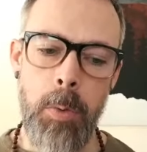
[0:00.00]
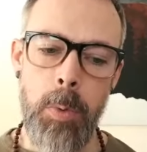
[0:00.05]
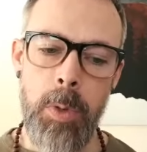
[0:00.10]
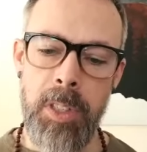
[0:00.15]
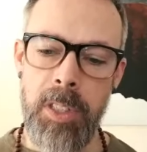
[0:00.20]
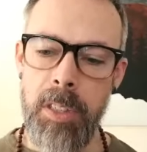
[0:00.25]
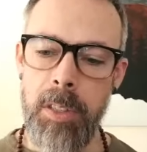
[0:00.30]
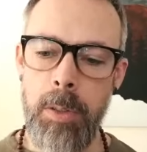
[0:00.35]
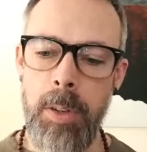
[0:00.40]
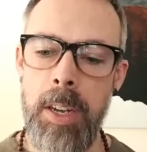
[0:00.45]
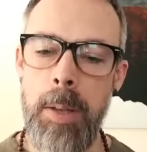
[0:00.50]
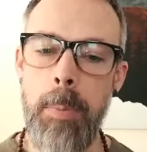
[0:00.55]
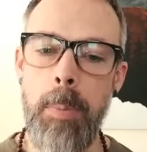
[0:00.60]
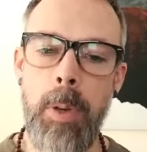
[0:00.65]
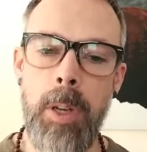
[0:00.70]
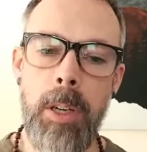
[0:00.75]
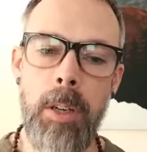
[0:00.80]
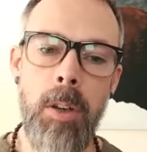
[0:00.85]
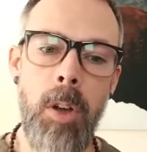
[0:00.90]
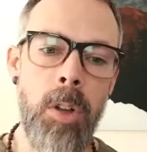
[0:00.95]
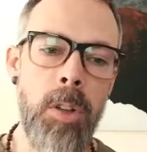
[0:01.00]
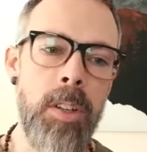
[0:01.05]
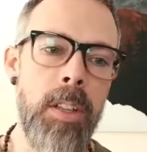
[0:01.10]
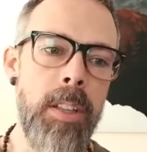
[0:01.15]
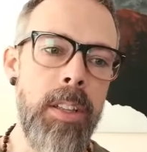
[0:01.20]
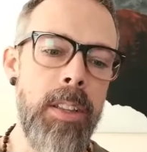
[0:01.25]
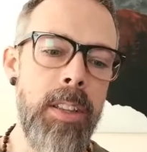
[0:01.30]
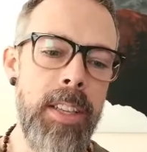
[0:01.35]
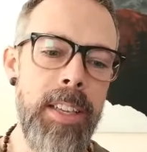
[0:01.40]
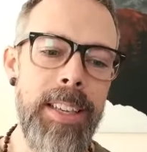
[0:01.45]
was this great book called
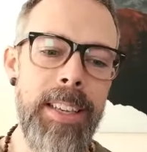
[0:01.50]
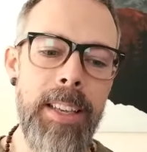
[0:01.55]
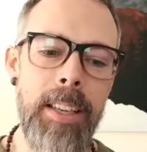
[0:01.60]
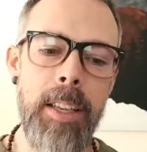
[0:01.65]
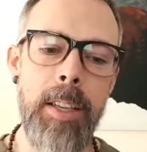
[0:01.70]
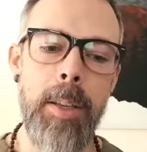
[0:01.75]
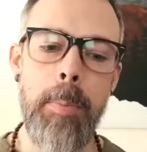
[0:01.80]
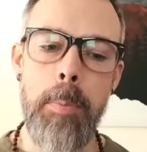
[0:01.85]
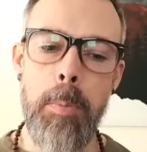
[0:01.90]
The